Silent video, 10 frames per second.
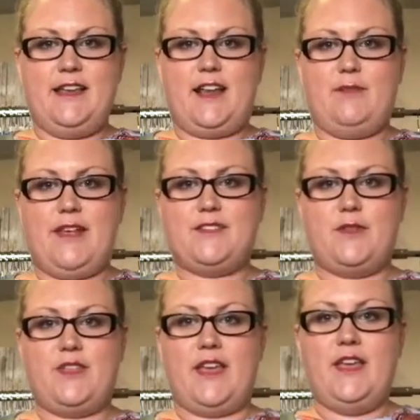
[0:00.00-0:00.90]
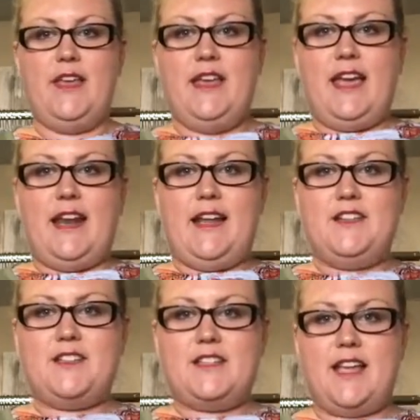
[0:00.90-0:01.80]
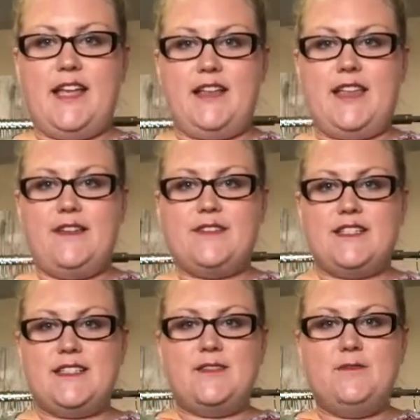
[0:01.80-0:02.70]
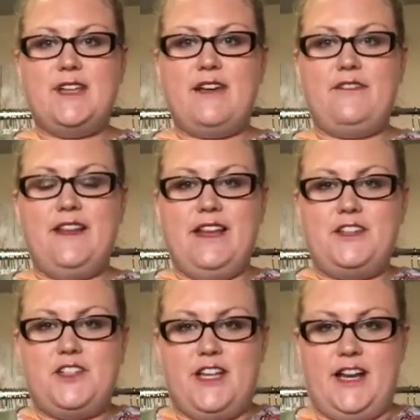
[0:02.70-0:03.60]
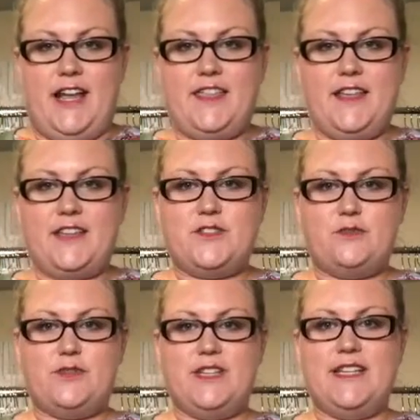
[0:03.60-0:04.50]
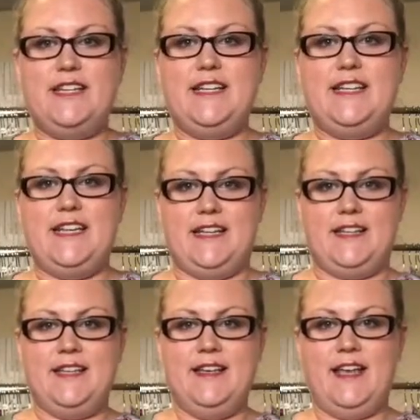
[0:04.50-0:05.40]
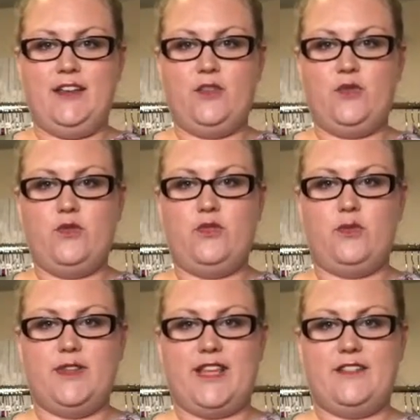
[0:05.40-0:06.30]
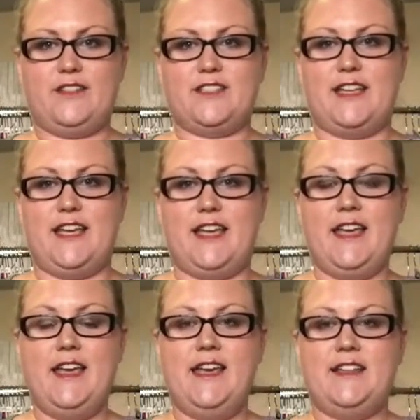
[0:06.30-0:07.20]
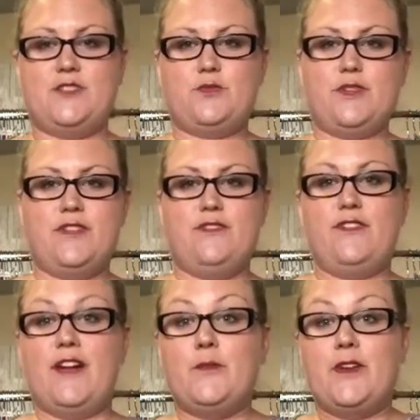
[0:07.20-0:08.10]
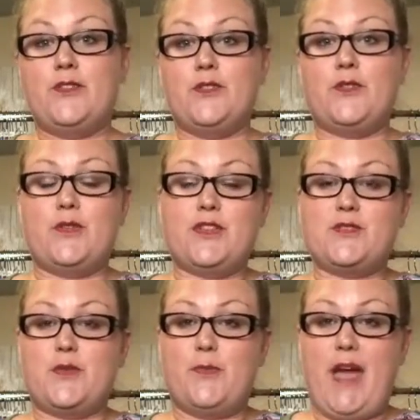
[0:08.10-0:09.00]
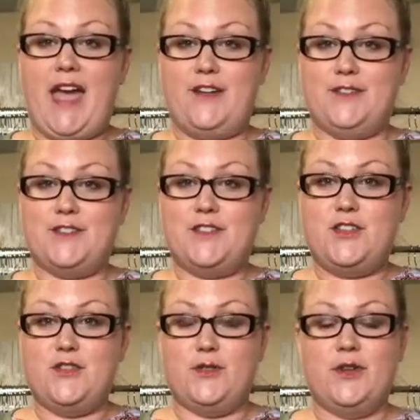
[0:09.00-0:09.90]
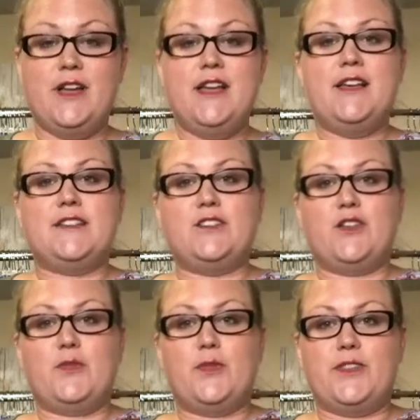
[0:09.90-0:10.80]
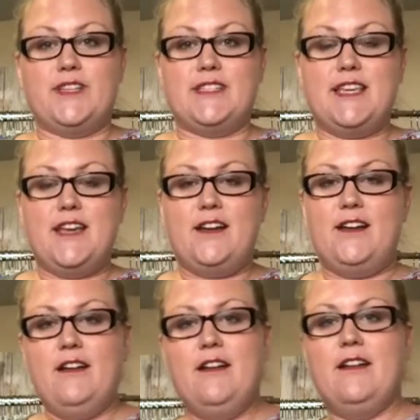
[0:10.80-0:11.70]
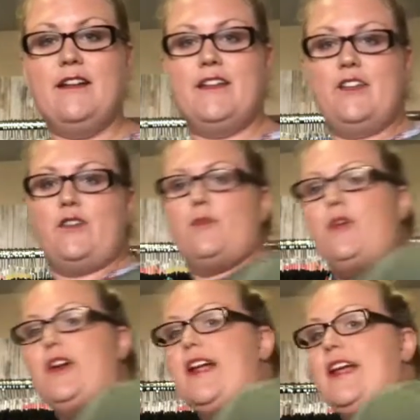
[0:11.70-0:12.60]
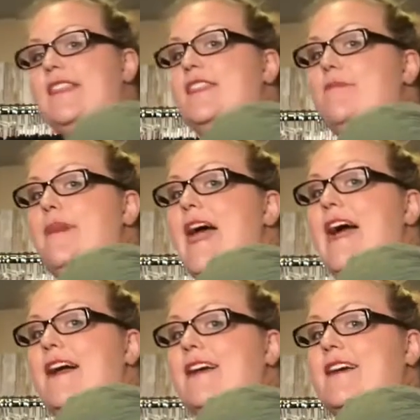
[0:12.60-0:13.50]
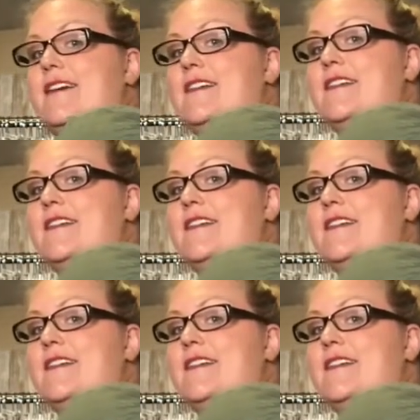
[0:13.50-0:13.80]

Kind of mess with it. And it gives it some definition. I think it's really neat and cool what that looks like. It's really fun when you do this with patterns too. So you can put this here, you can put it in the back,